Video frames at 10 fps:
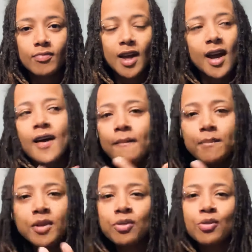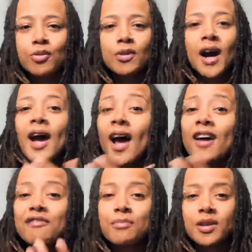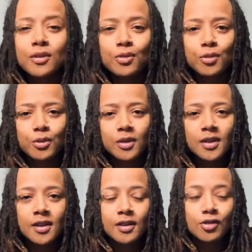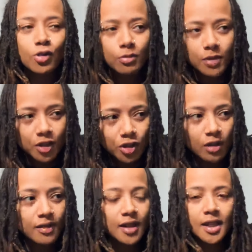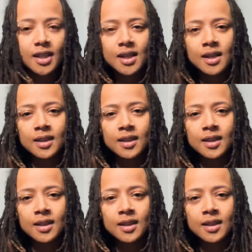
I have been through so much already